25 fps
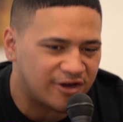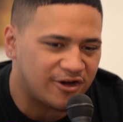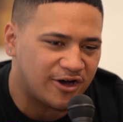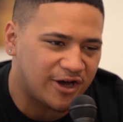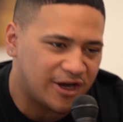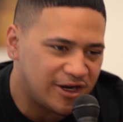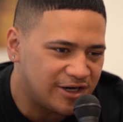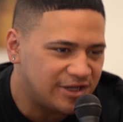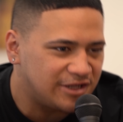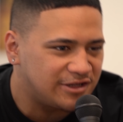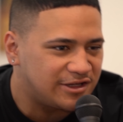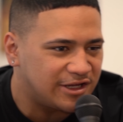I
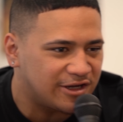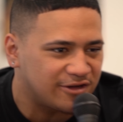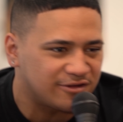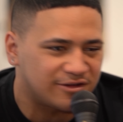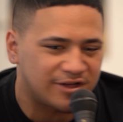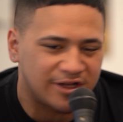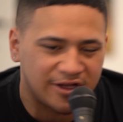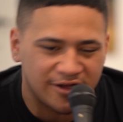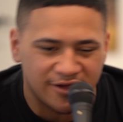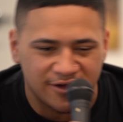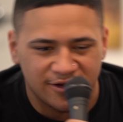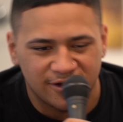highly doubt
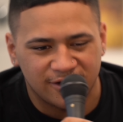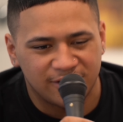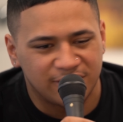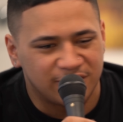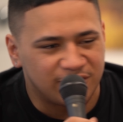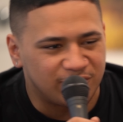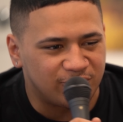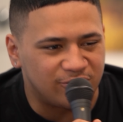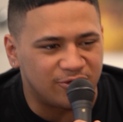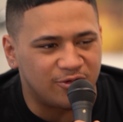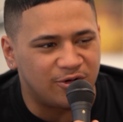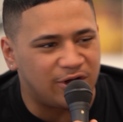that
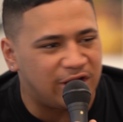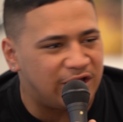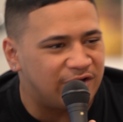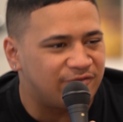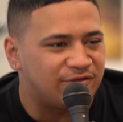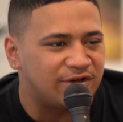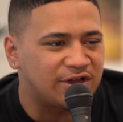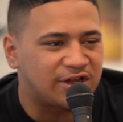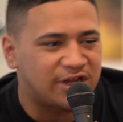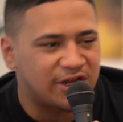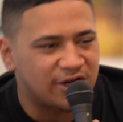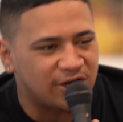we'll
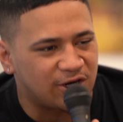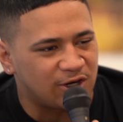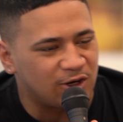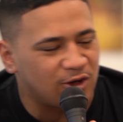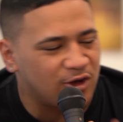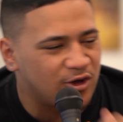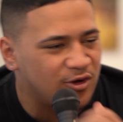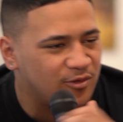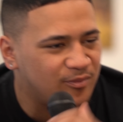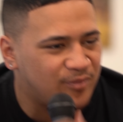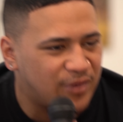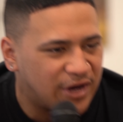ever get along.